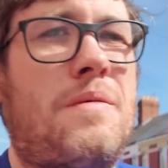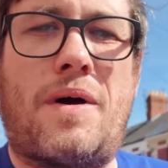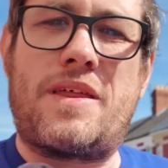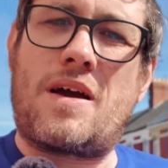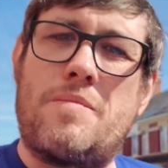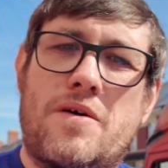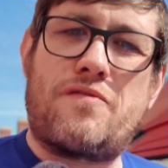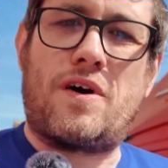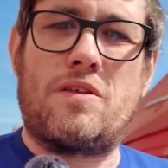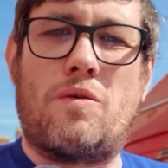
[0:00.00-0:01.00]
I think I might
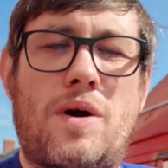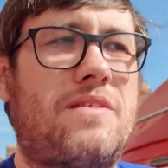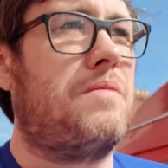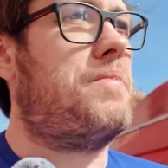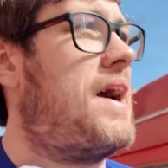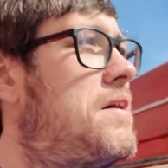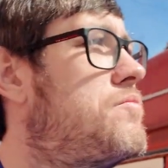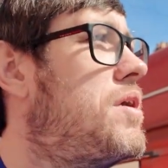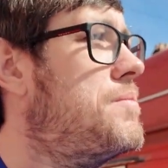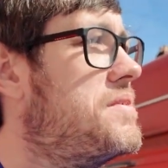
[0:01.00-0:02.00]
find a way to bet
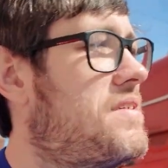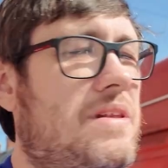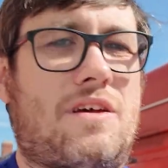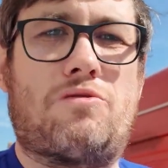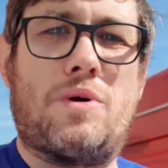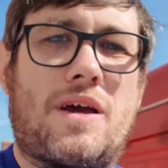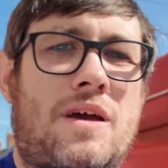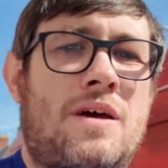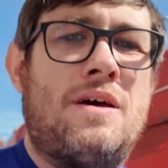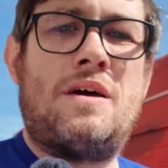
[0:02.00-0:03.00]
on Robertson this
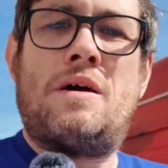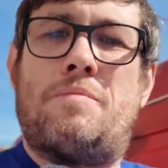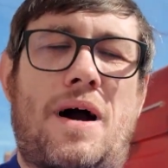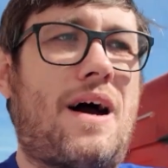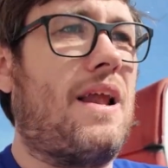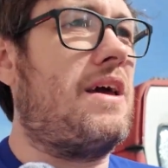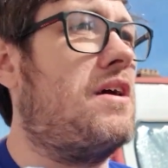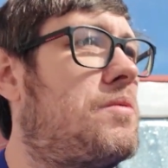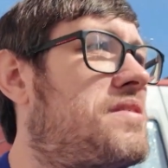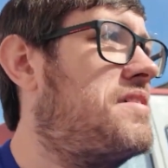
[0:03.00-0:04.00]
week. Parlay
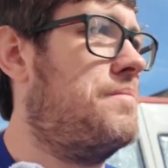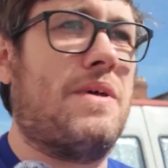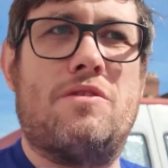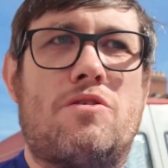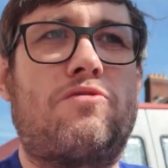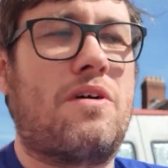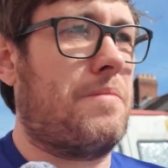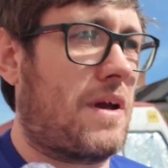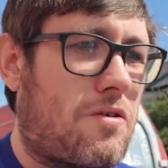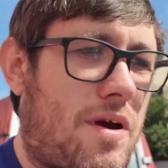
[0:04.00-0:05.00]
her with something, do
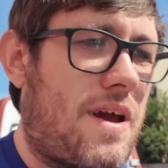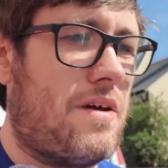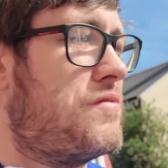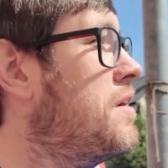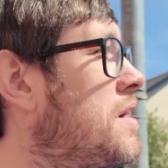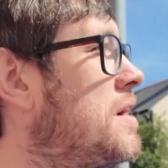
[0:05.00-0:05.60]
something creative.